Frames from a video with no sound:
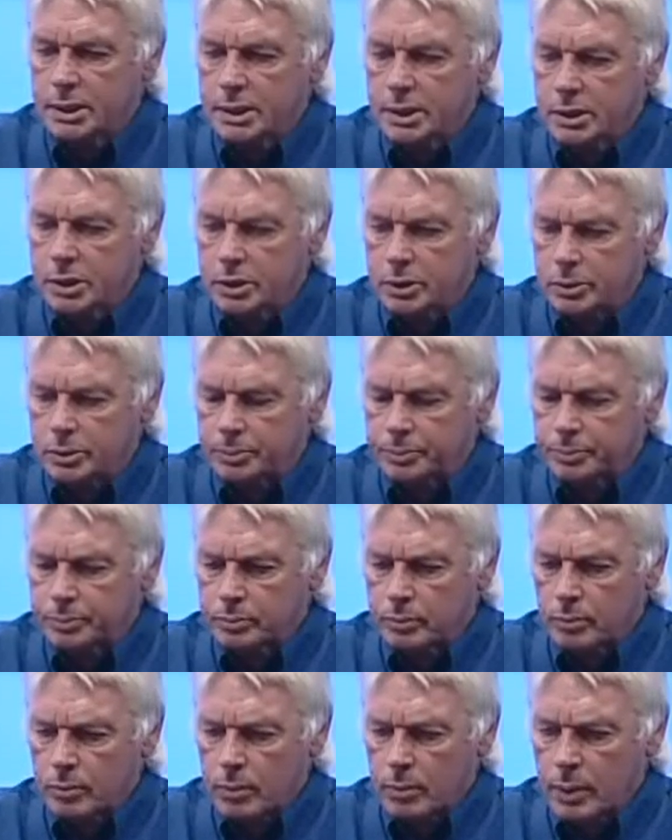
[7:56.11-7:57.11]
went into
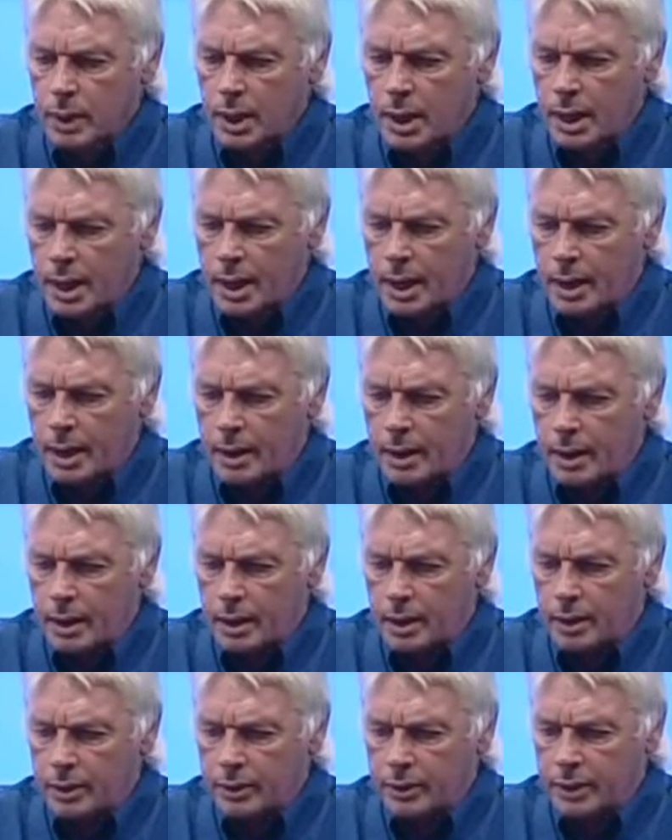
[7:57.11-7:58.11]

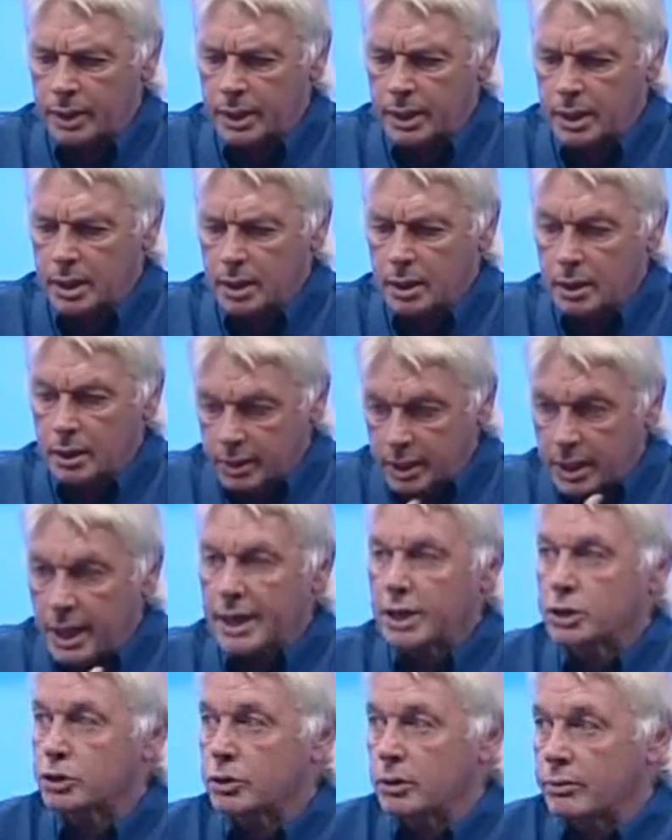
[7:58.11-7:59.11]
the
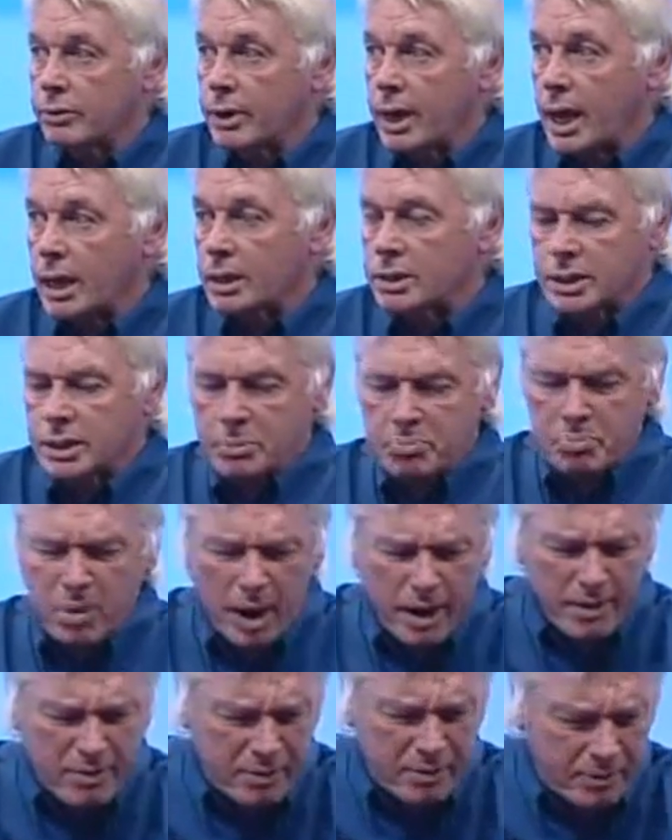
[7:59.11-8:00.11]
nature of reality,
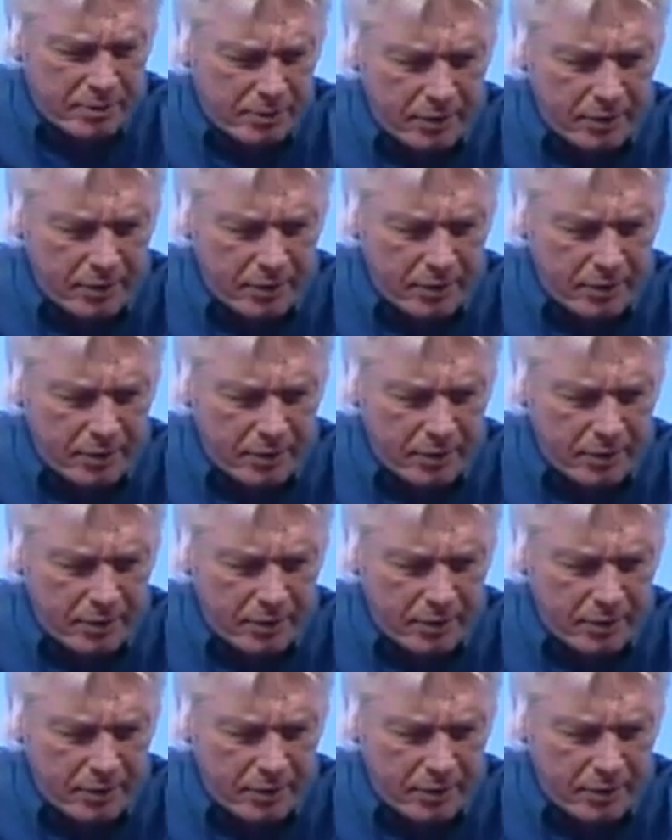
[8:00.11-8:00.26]
by